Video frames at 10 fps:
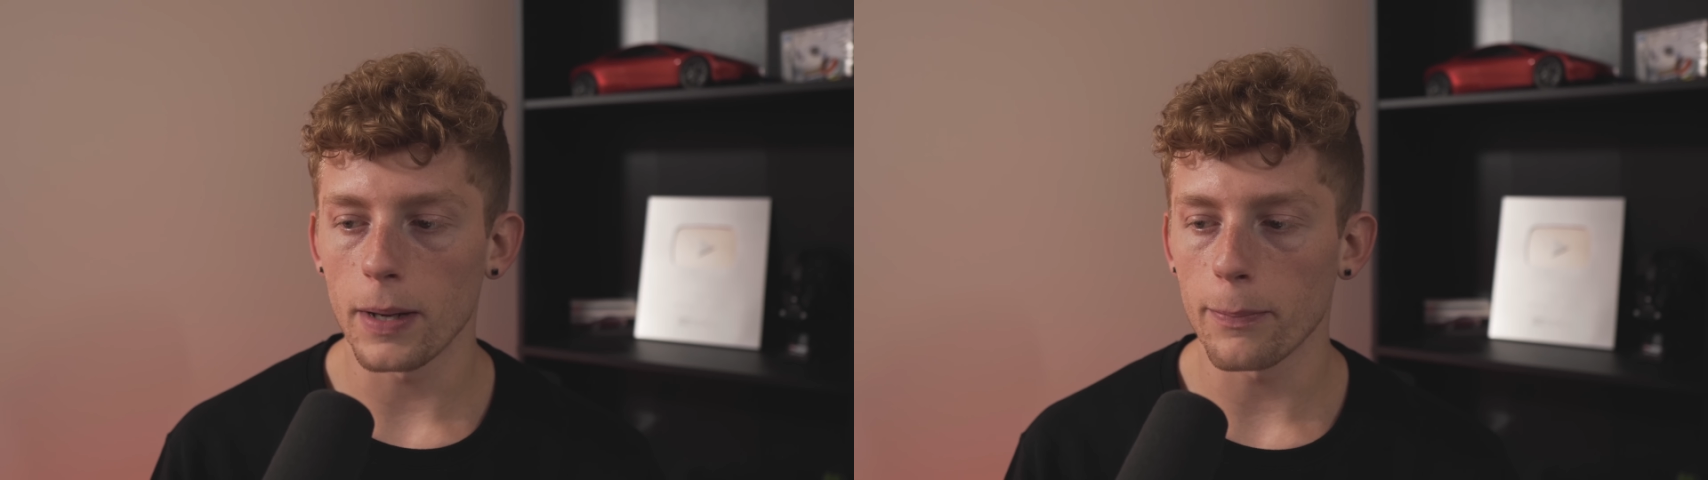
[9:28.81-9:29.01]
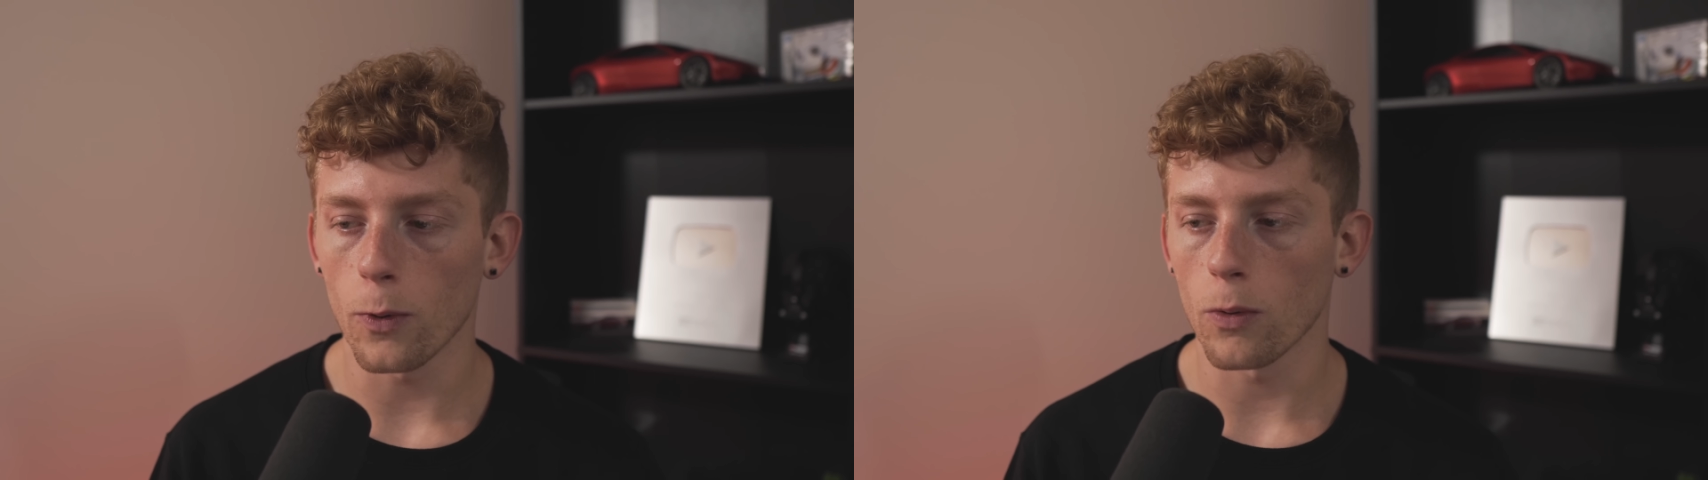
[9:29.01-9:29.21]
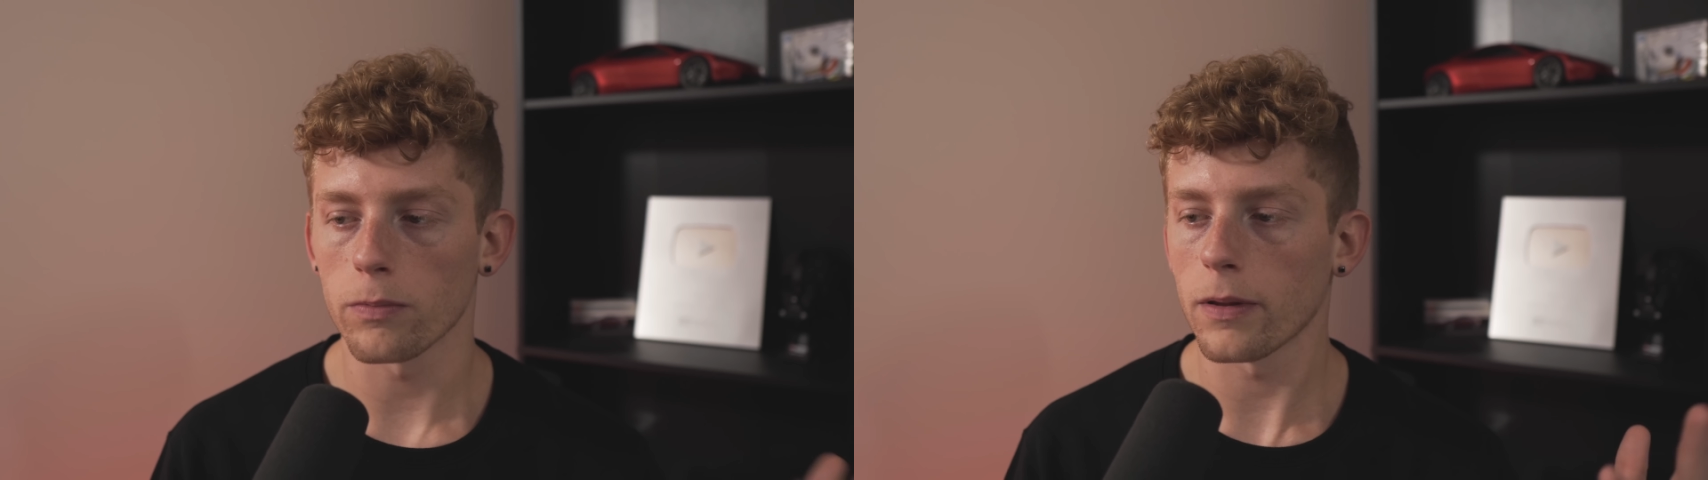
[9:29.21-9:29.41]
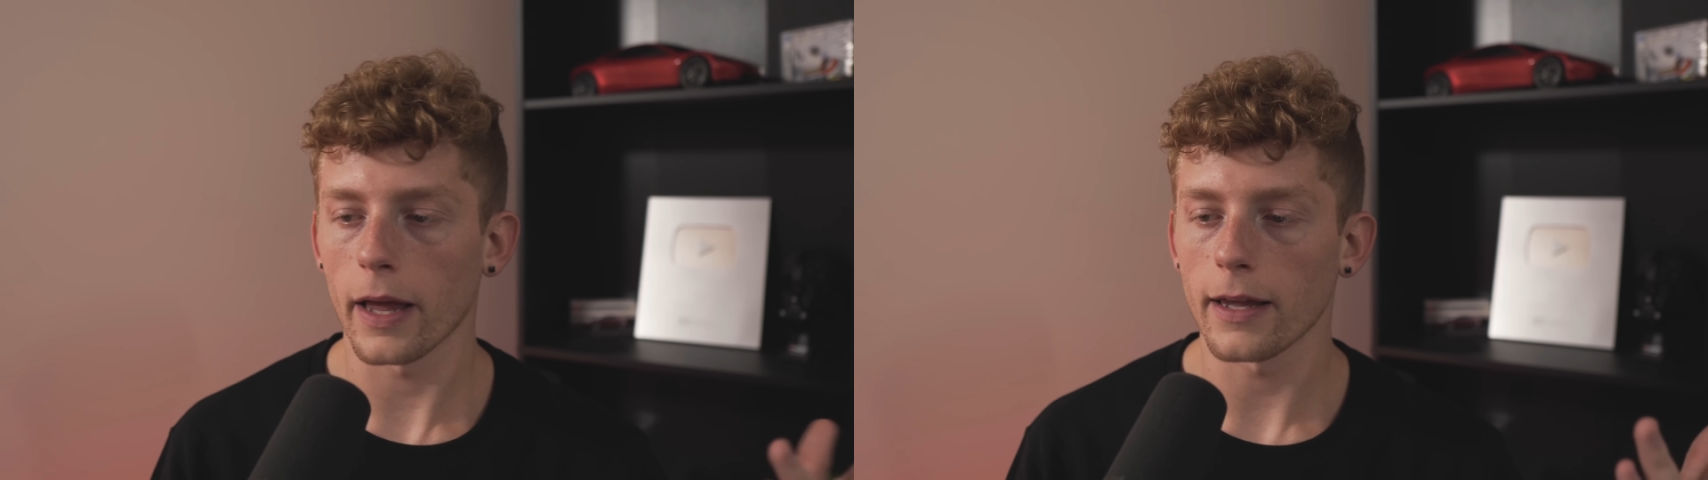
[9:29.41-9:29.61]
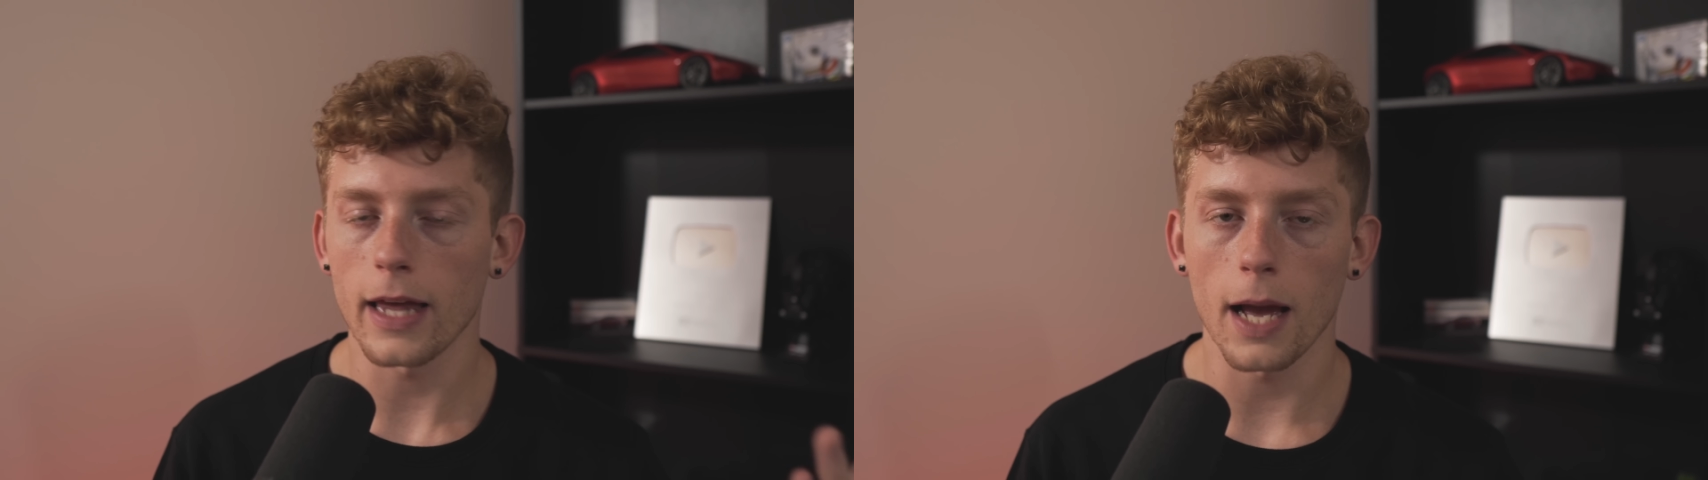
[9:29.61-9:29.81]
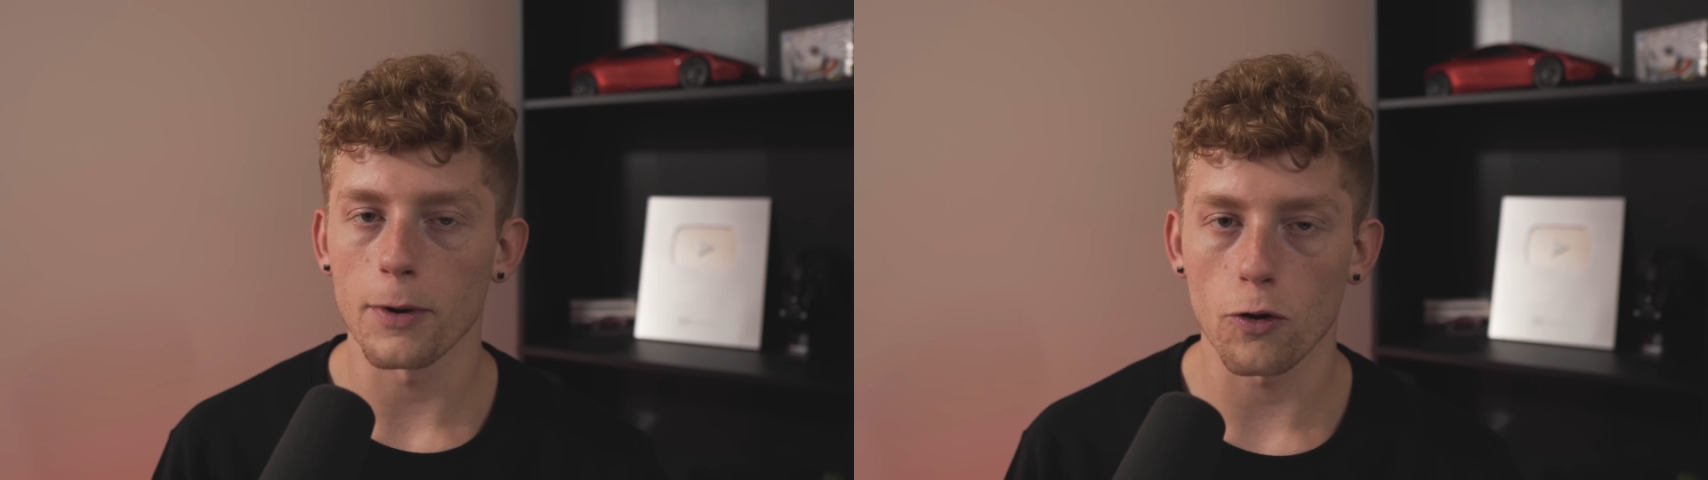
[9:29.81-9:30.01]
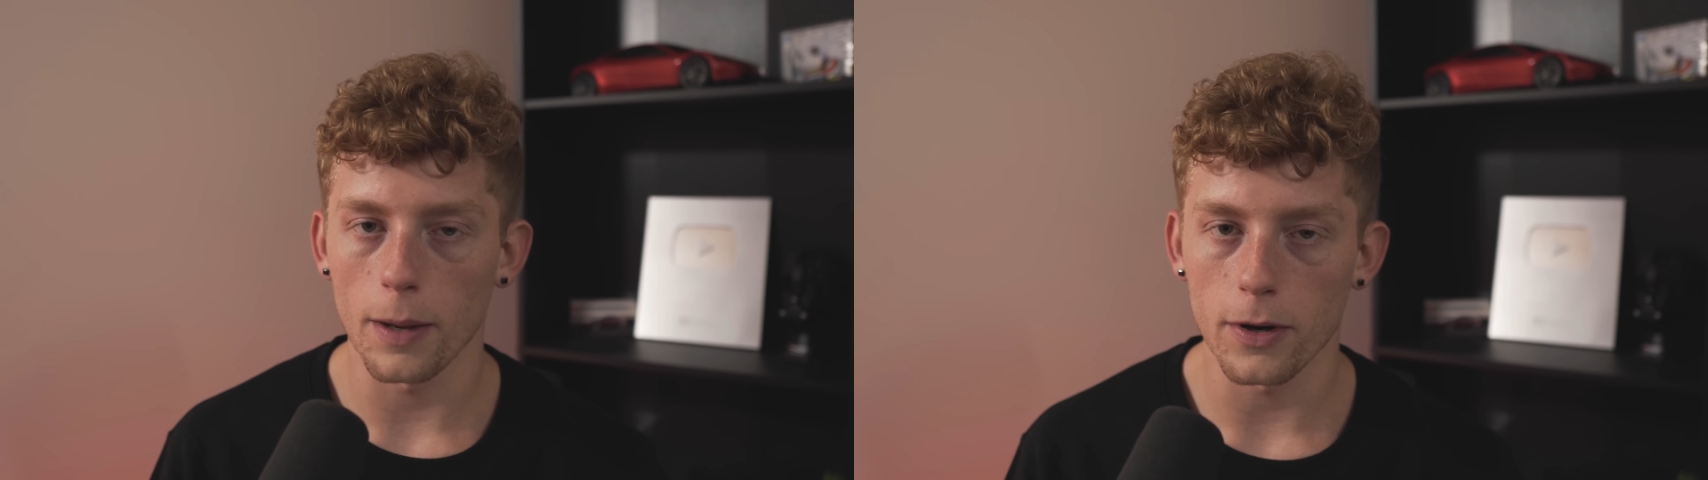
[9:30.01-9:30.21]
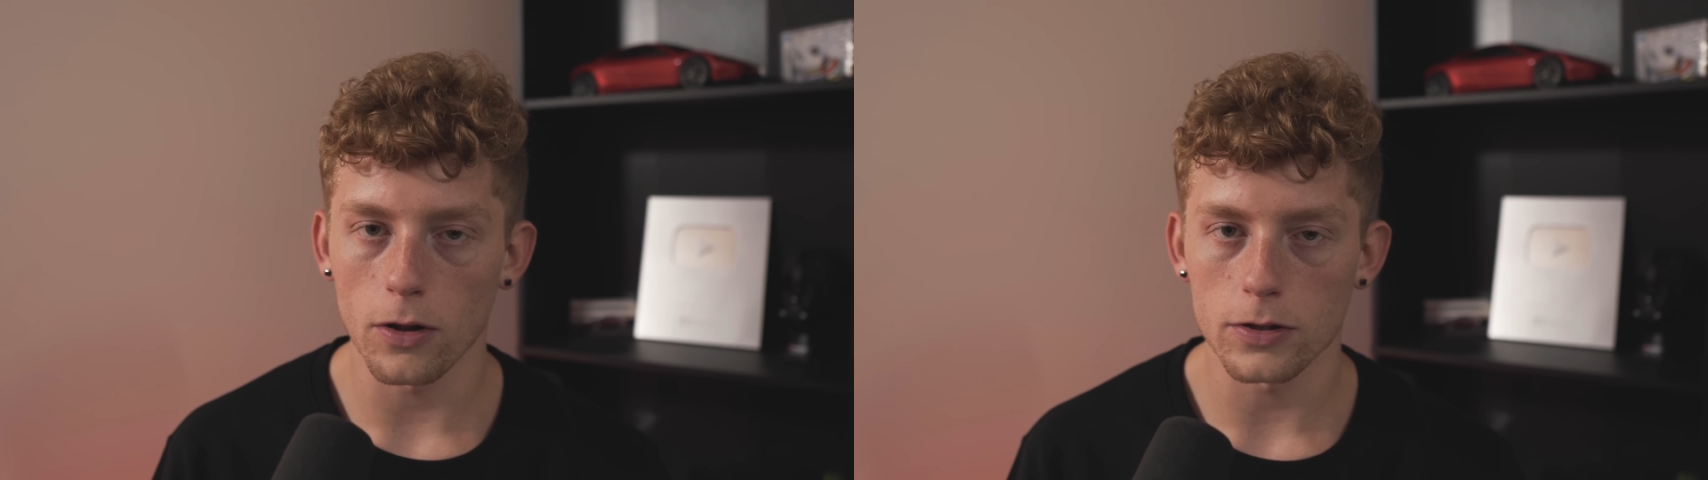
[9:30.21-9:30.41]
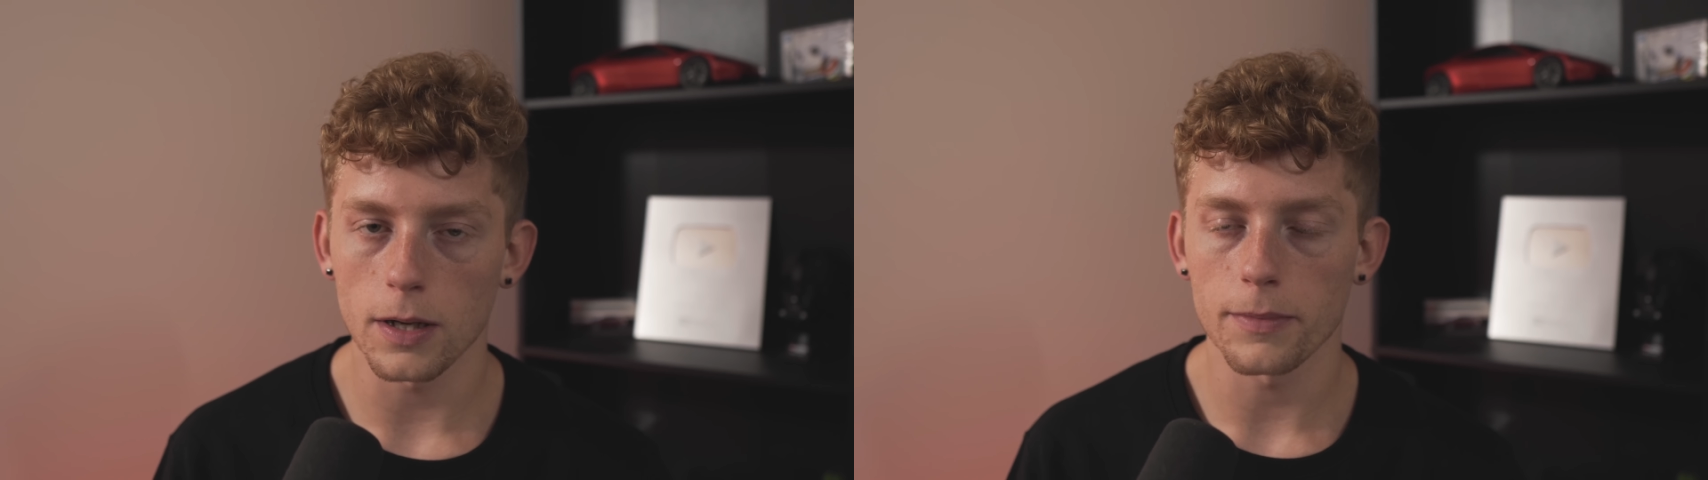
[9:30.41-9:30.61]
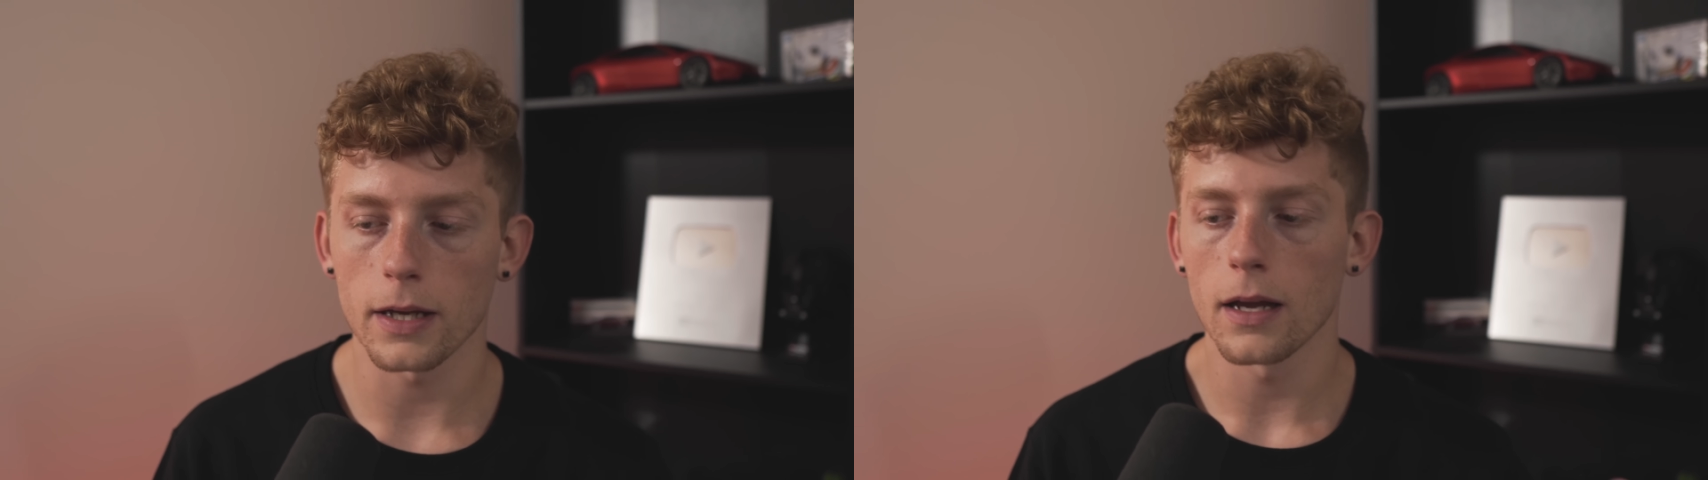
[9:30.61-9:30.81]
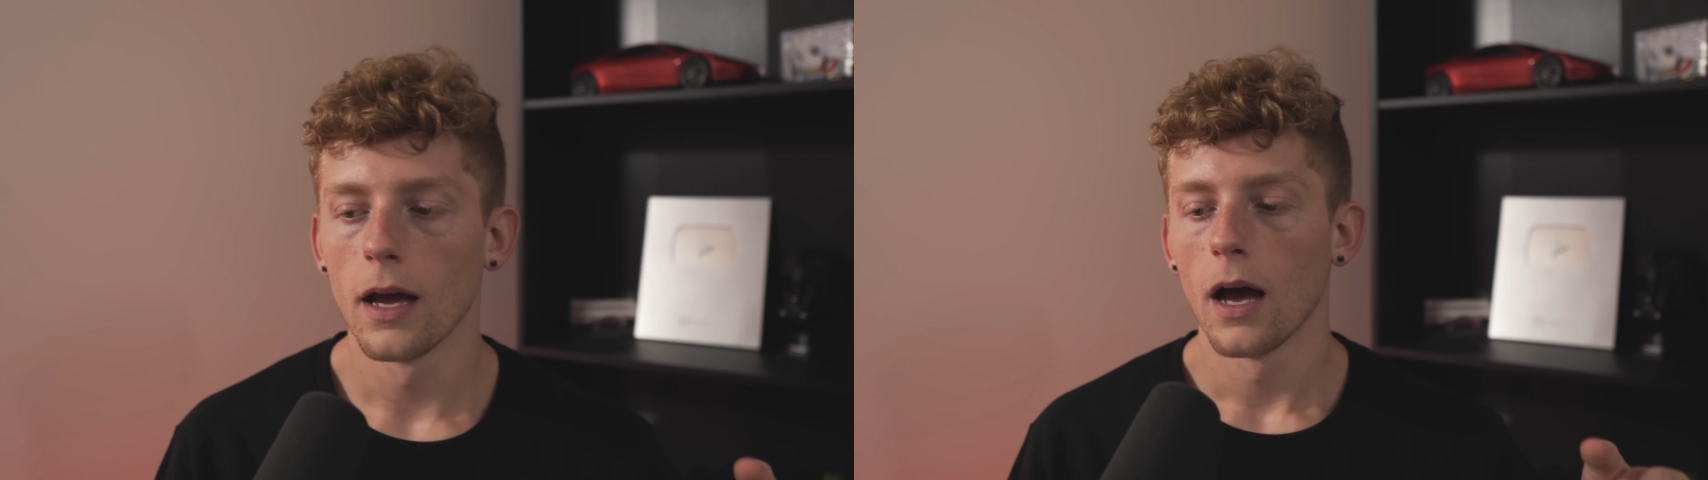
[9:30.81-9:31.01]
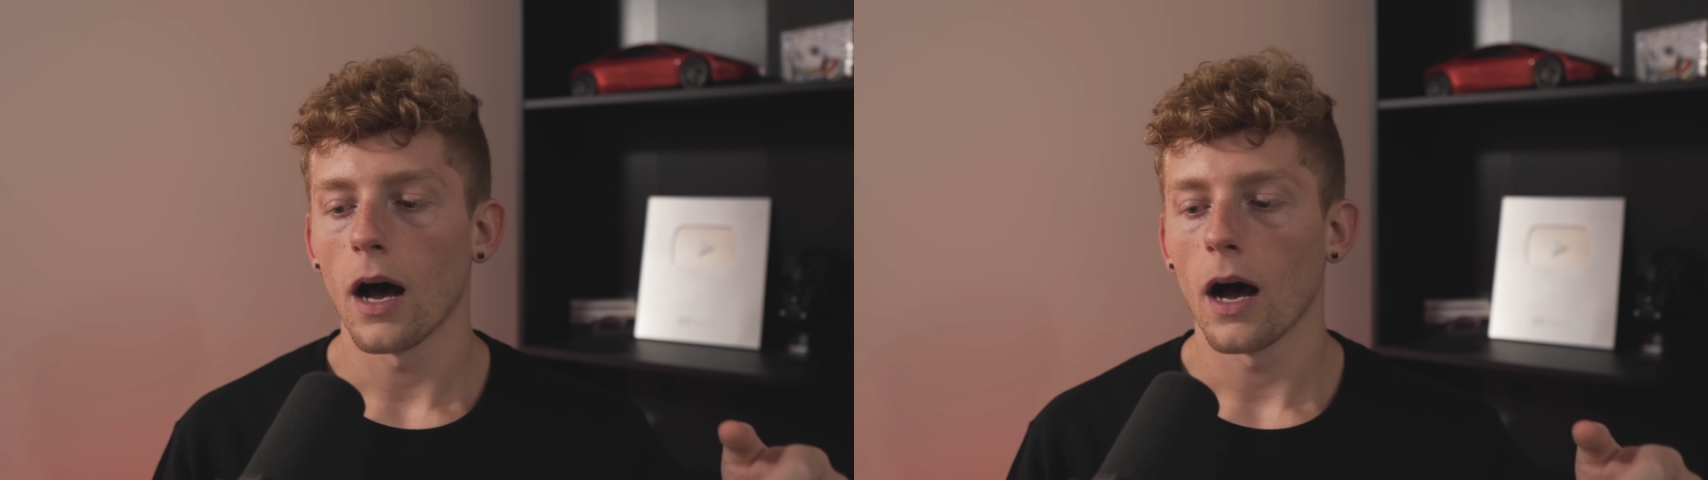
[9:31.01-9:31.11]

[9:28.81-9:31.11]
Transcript: people like think I'm a criminal or something,